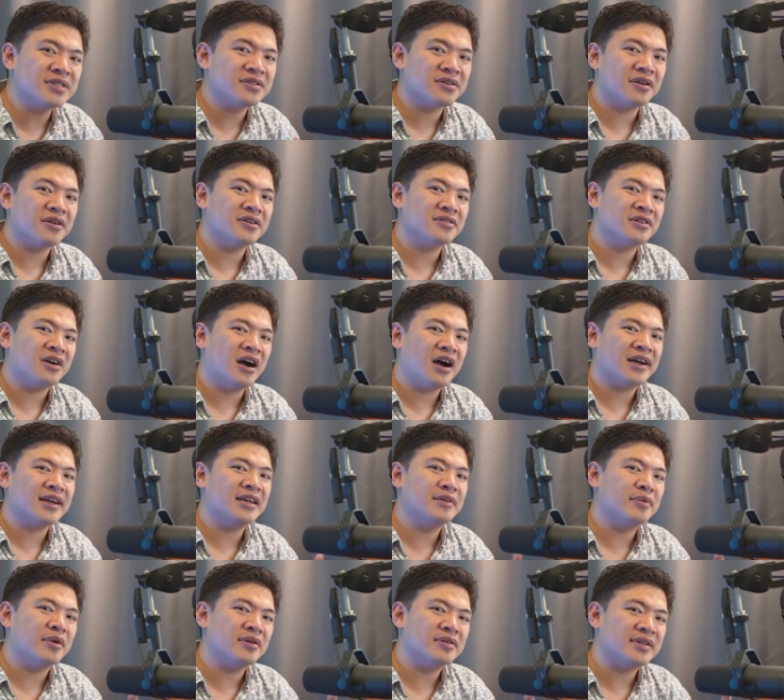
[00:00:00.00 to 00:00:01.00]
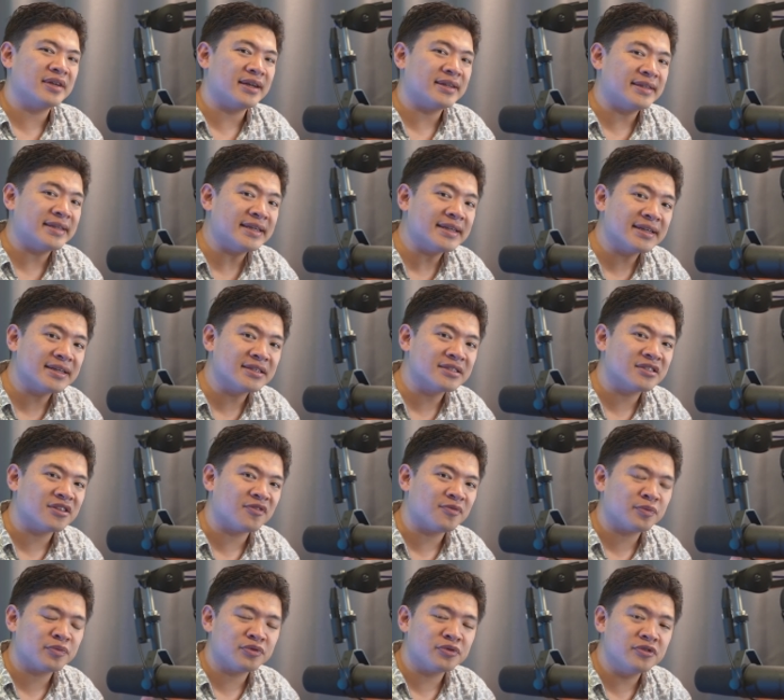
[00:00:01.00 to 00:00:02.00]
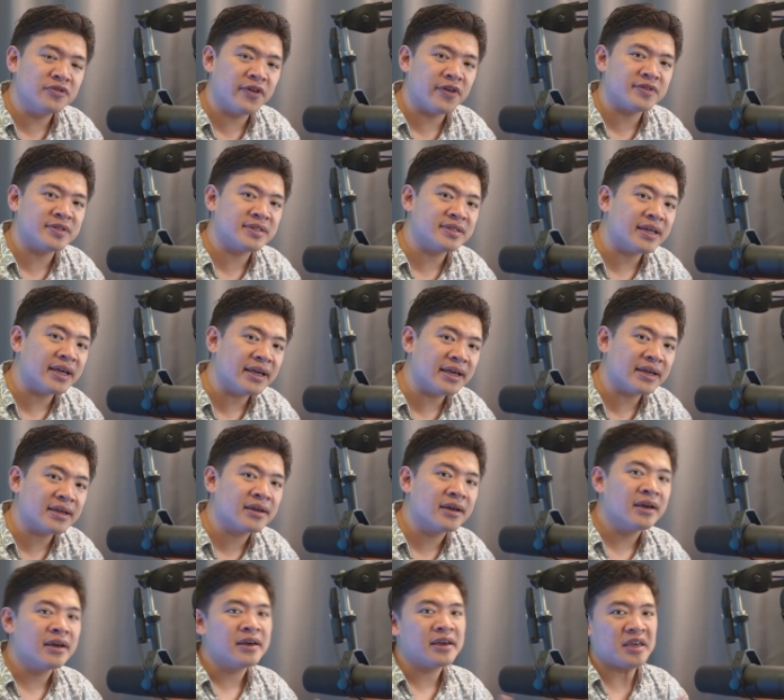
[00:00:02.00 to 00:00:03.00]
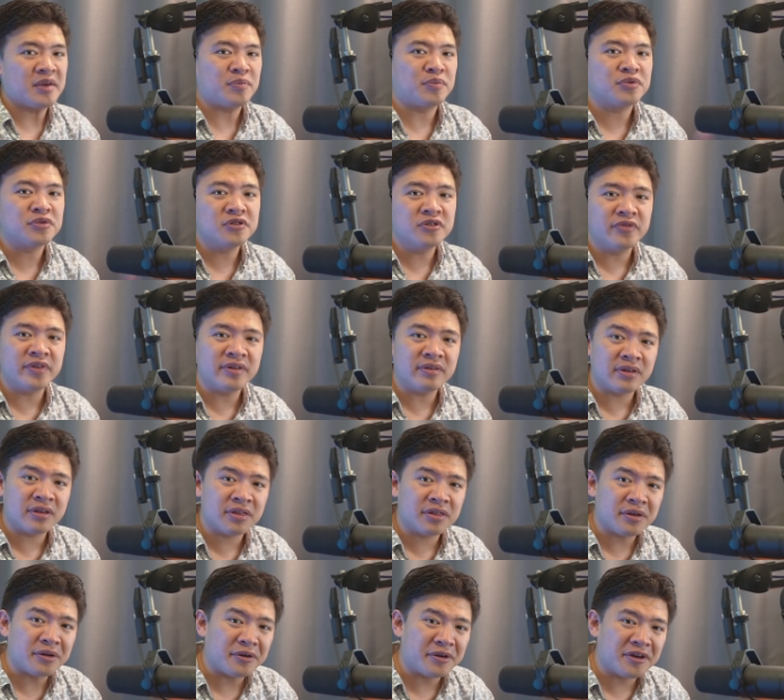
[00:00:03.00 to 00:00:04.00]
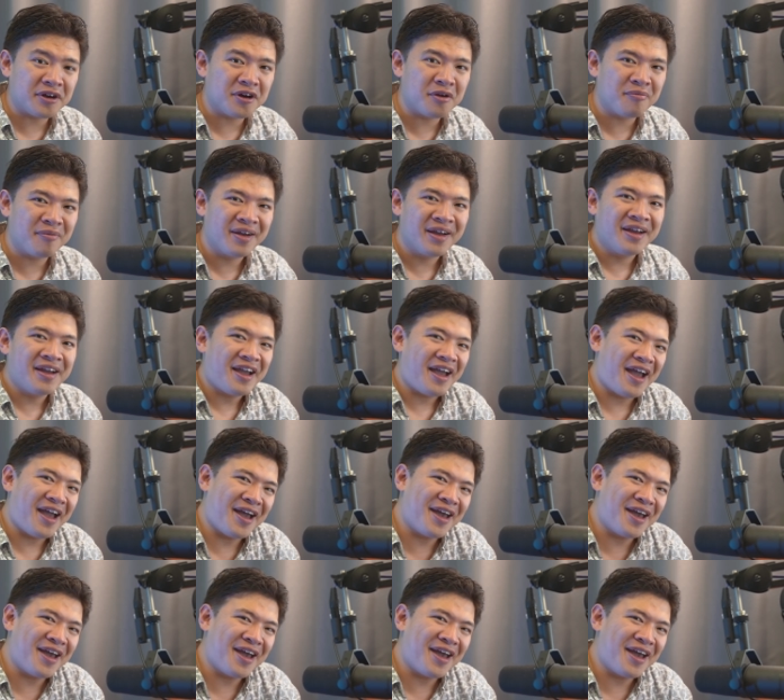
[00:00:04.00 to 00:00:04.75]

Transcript: we started talking about the ideas of proof of stake, improving Ethereum,